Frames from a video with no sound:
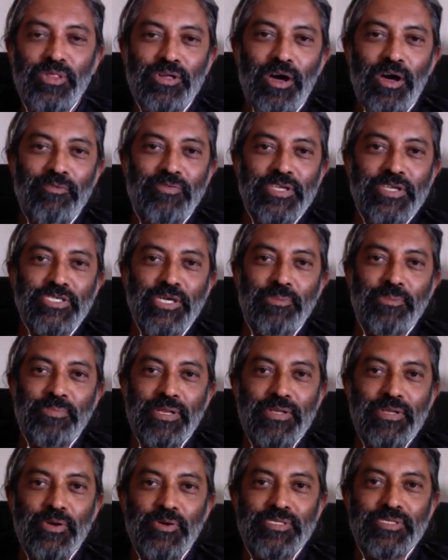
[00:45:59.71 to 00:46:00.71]
coffee shop
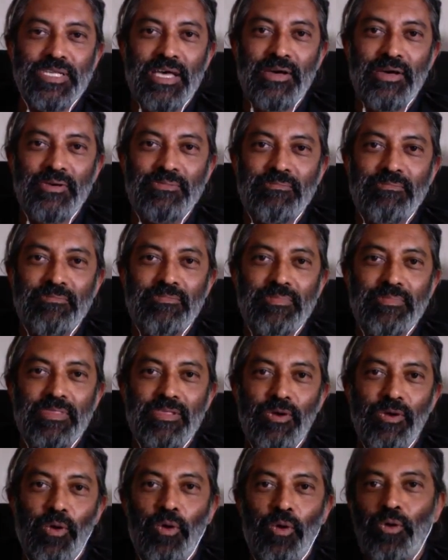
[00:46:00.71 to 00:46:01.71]
in your town
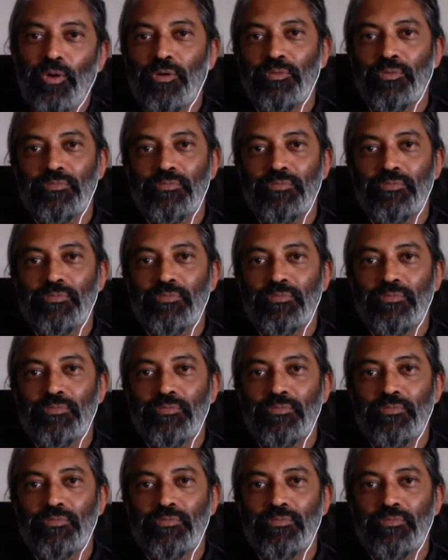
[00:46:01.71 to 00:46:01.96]
or